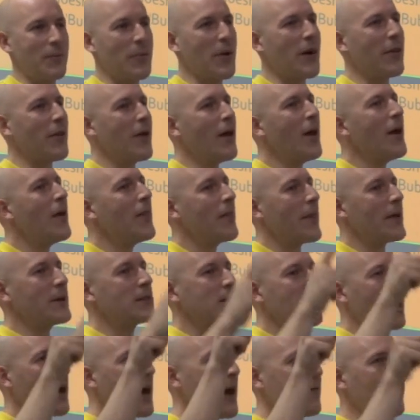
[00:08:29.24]
but they
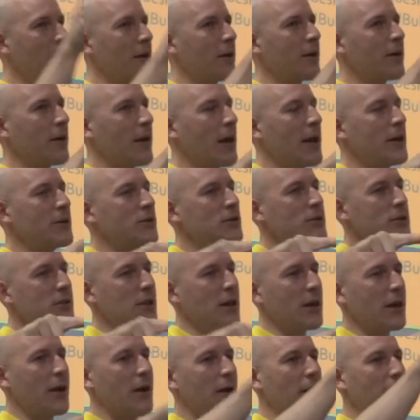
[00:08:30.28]
start having
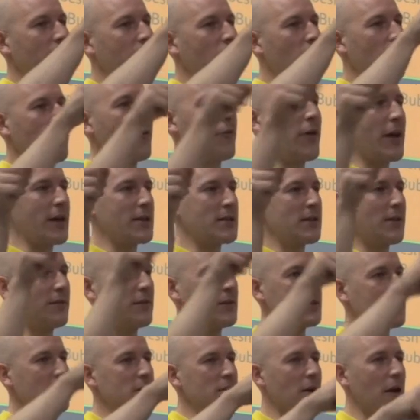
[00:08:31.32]
interesting kind of
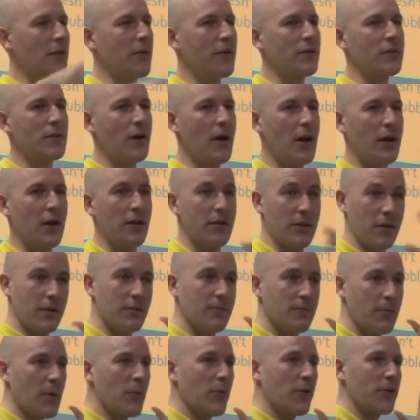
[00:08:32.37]
convexivities around the side, and
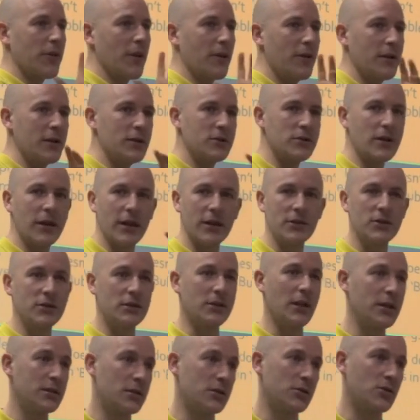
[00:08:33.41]
then bubble theory is really
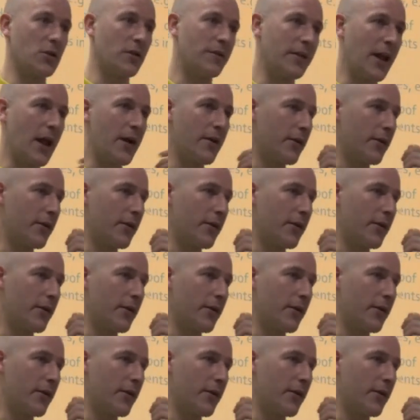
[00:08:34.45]
interesting. That's sort of an